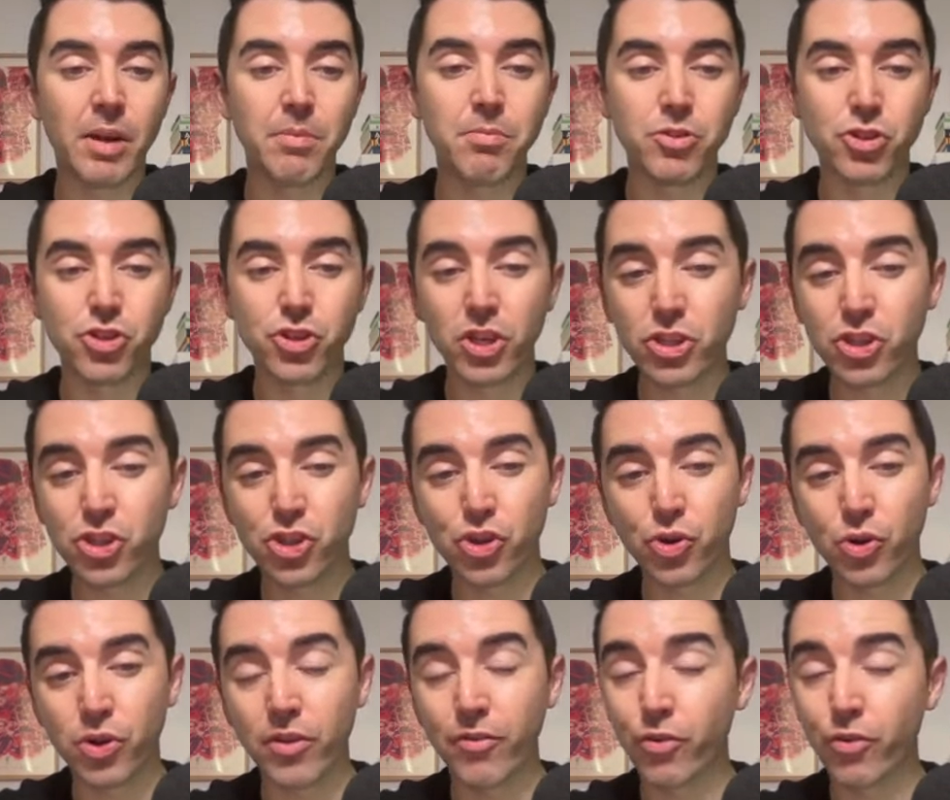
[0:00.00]
I'm just
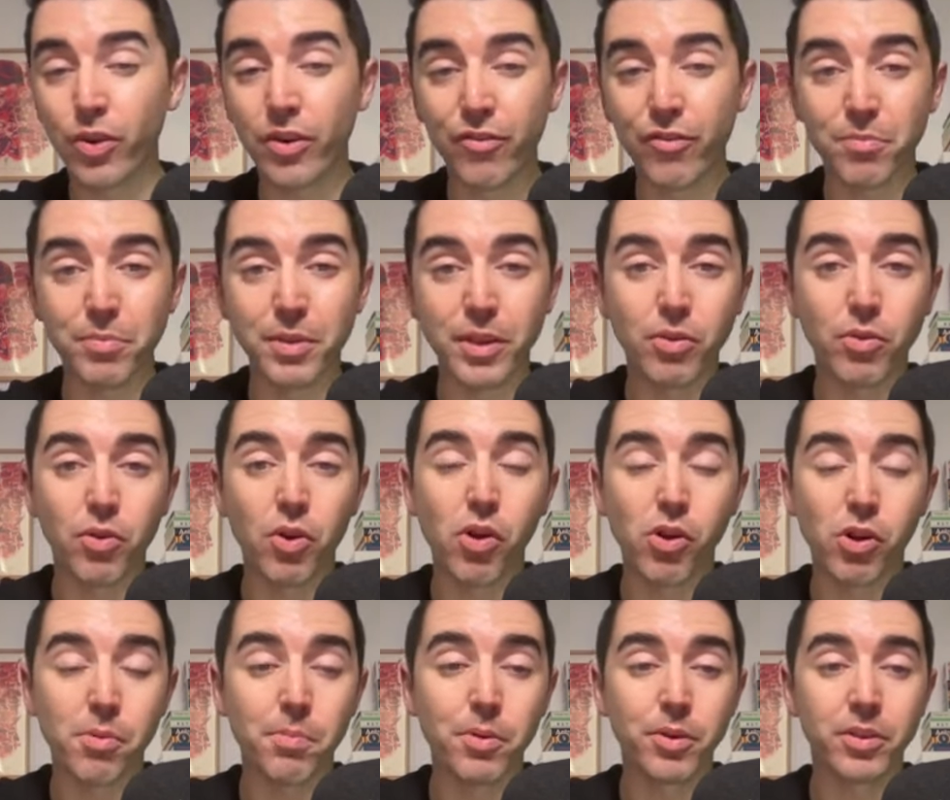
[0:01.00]
short of going from Nico
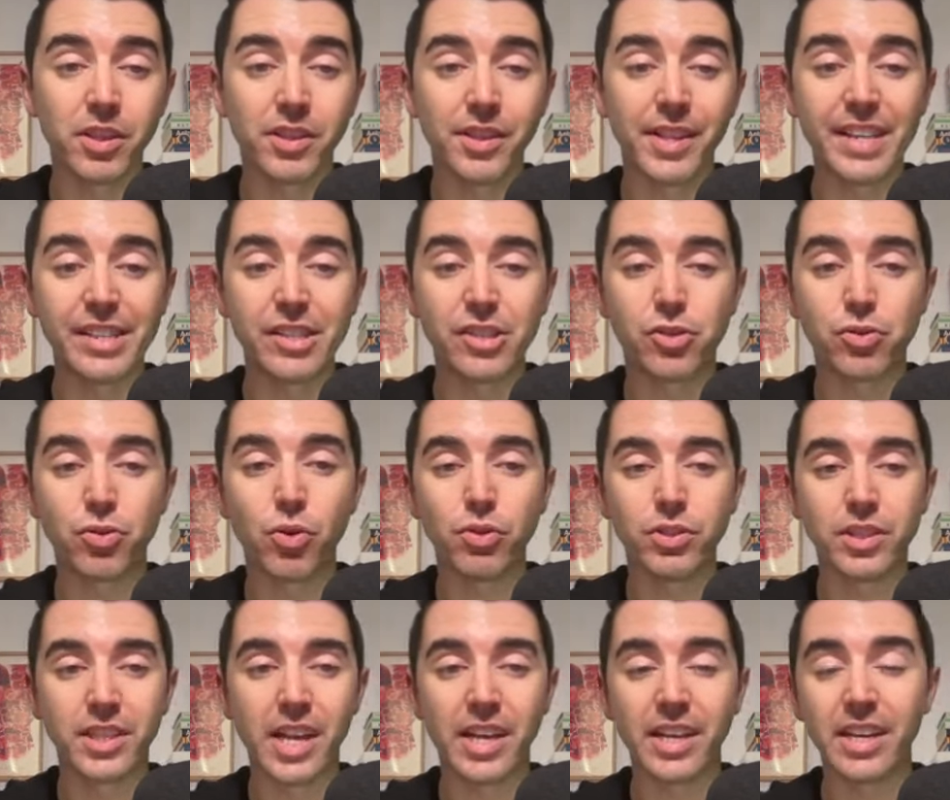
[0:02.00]
Hülkenberg to Lance Stroll
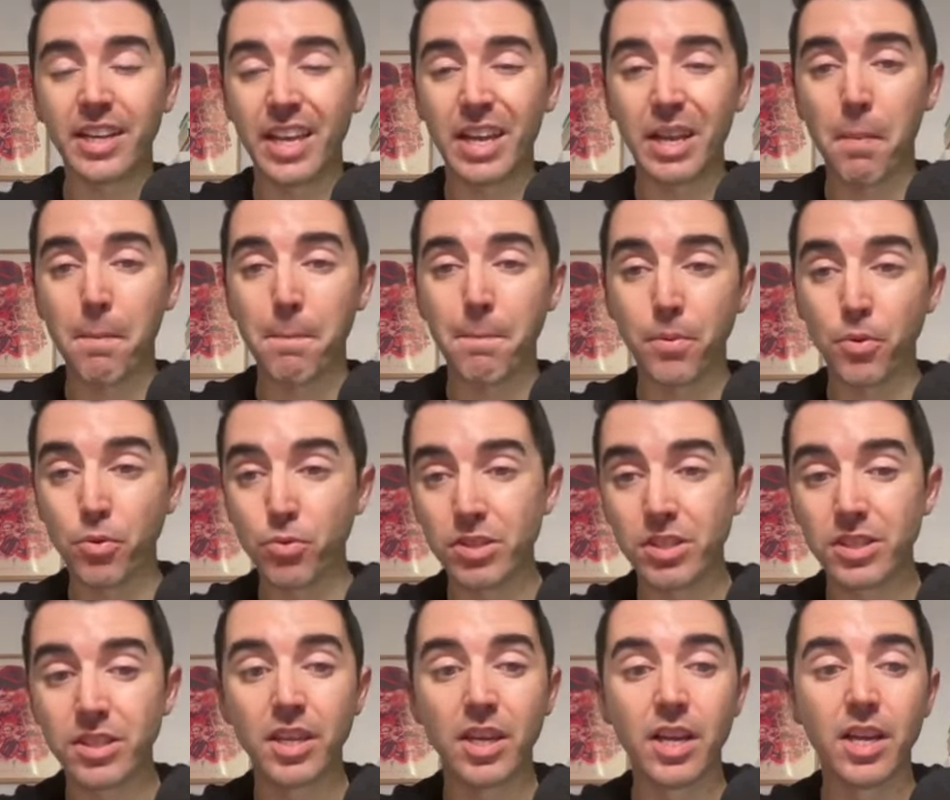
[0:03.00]
to kind of get a
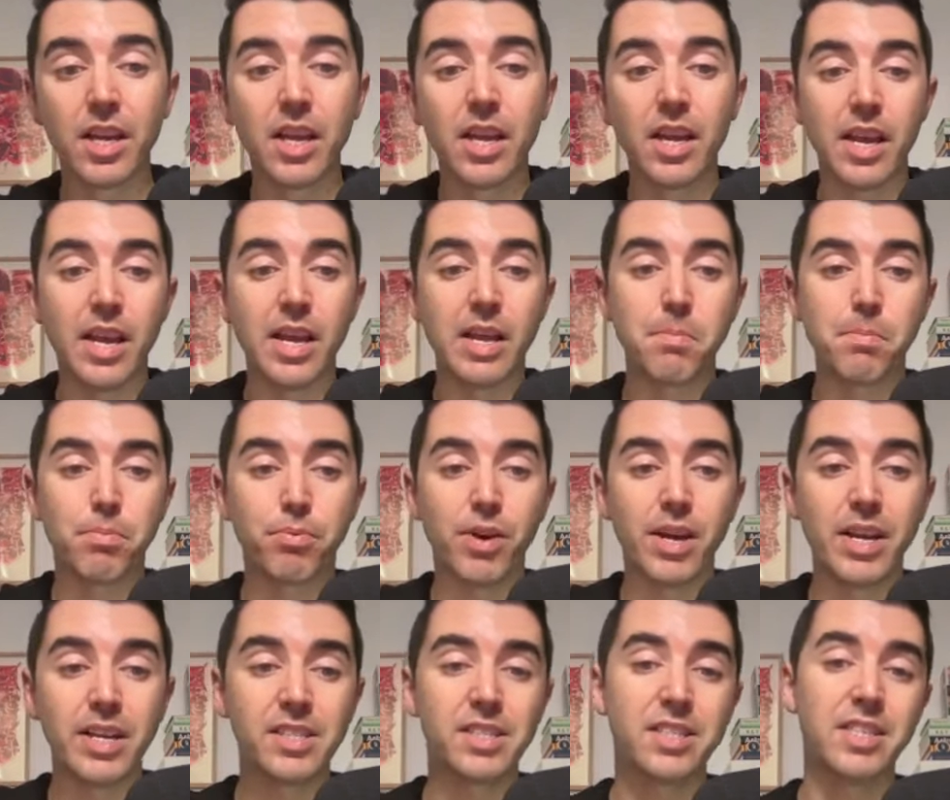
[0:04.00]
boost in
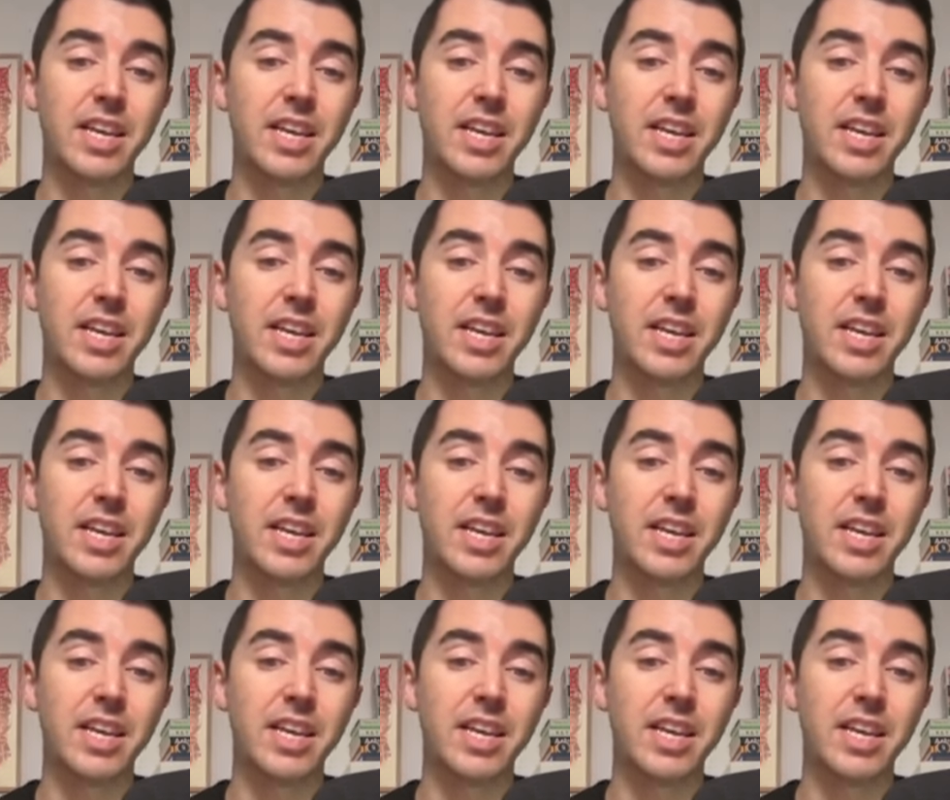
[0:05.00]
price.